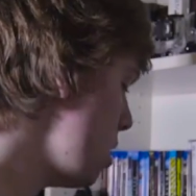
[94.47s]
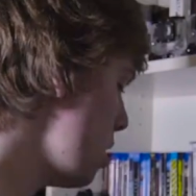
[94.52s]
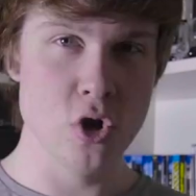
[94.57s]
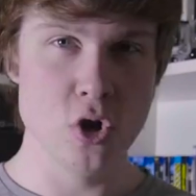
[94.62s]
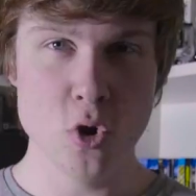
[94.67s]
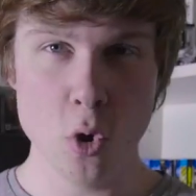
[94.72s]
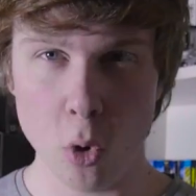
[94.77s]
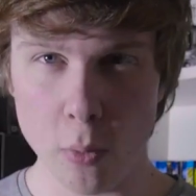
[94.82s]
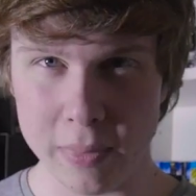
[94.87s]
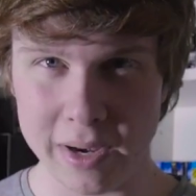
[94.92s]

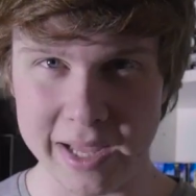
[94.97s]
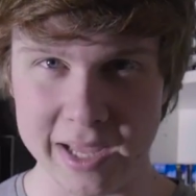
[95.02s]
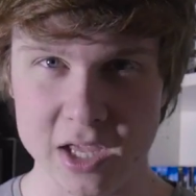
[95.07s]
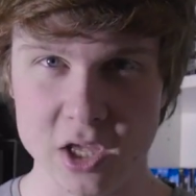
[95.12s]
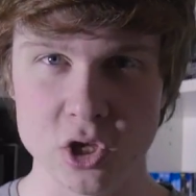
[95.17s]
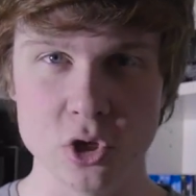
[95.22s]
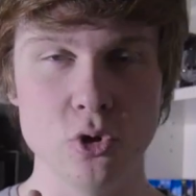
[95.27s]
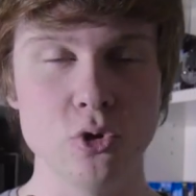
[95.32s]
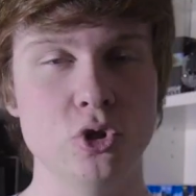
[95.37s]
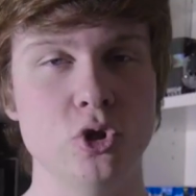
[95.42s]
Normally,
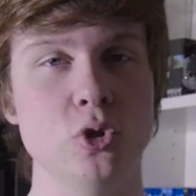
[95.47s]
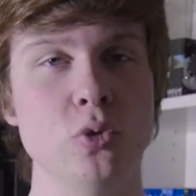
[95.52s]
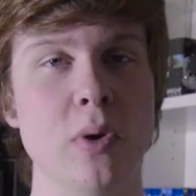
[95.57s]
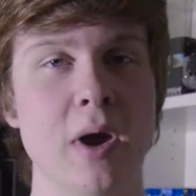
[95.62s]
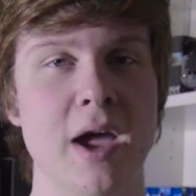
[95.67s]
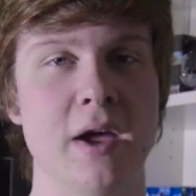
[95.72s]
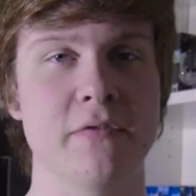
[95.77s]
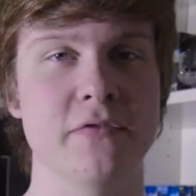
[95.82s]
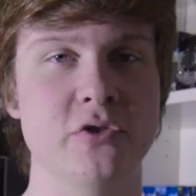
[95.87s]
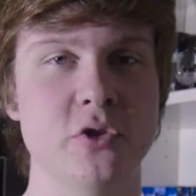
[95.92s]
you do
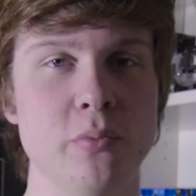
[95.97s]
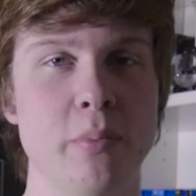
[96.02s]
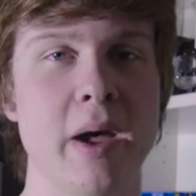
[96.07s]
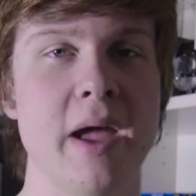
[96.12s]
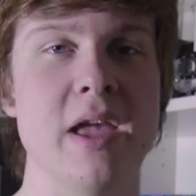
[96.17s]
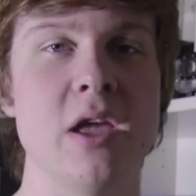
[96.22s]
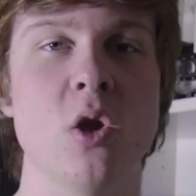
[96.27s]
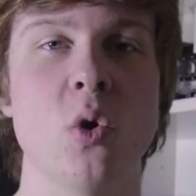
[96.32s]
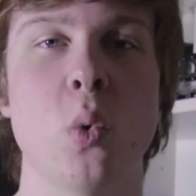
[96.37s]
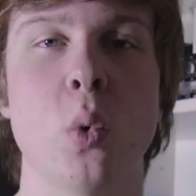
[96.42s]
have to
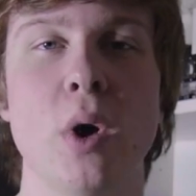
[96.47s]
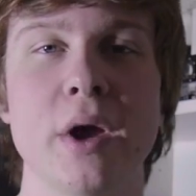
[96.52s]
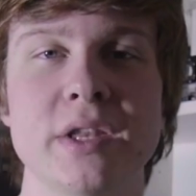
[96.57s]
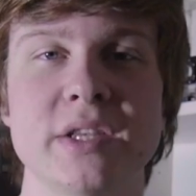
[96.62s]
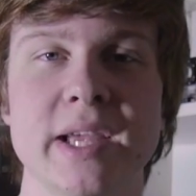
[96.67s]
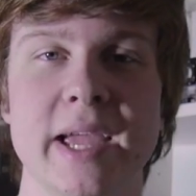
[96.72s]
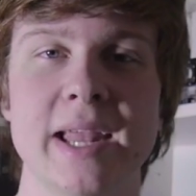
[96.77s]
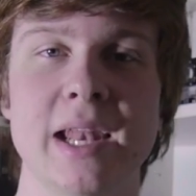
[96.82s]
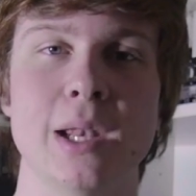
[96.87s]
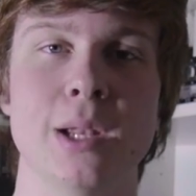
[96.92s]
pay
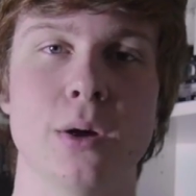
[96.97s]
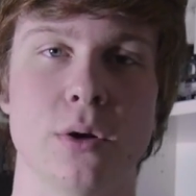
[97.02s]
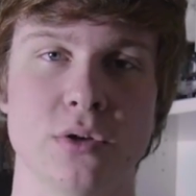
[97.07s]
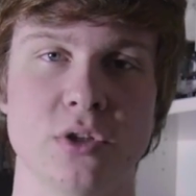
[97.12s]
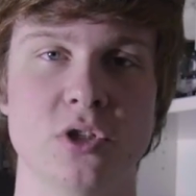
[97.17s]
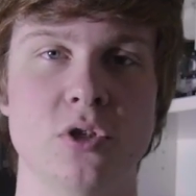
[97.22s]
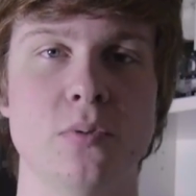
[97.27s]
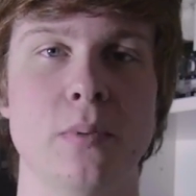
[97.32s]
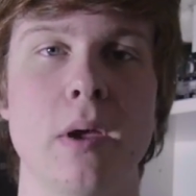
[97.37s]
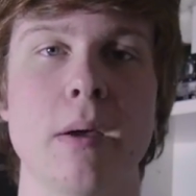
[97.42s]
quite a lot
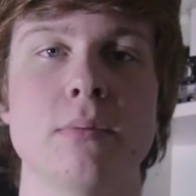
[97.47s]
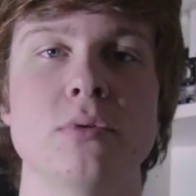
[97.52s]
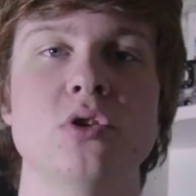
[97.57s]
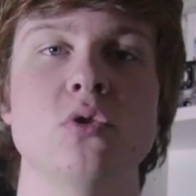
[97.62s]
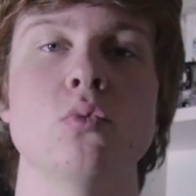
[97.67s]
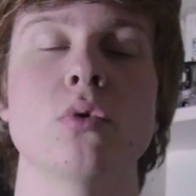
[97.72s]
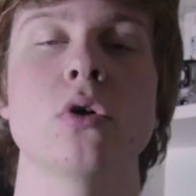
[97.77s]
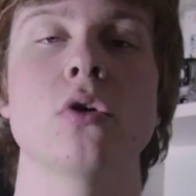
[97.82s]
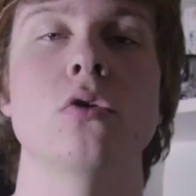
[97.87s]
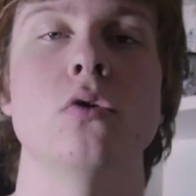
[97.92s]
to be able
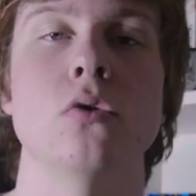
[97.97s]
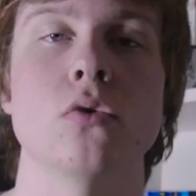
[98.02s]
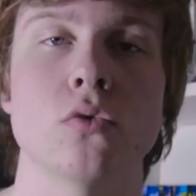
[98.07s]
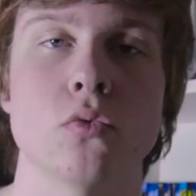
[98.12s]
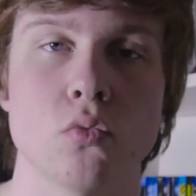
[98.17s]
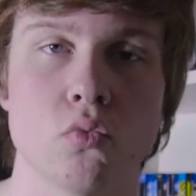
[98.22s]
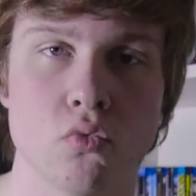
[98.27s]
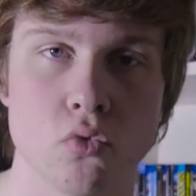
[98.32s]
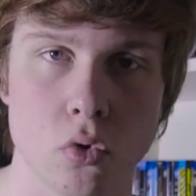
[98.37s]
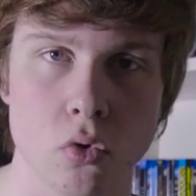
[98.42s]
to record
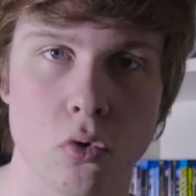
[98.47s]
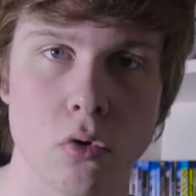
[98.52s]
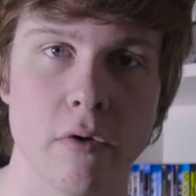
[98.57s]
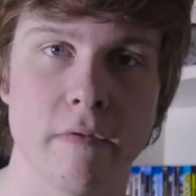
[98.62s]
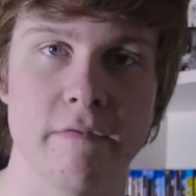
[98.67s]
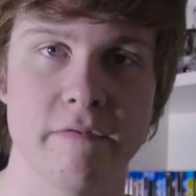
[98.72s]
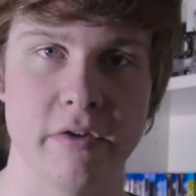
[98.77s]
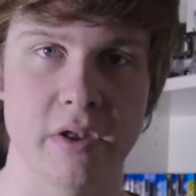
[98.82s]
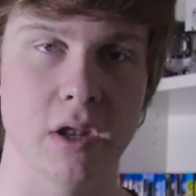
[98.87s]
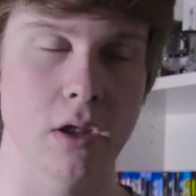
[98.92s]
raw
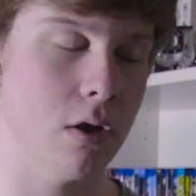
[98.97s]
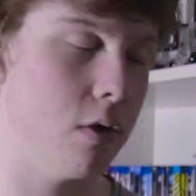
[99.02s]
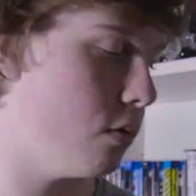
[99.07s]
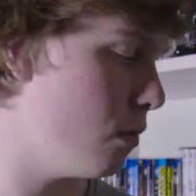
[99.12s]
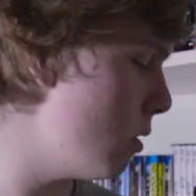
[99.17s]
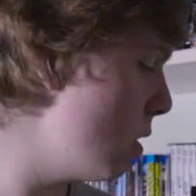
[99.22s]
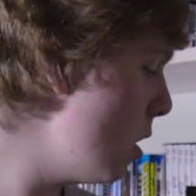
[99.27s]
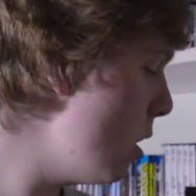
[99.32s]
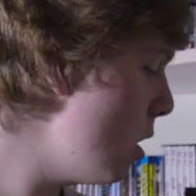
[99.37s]
video.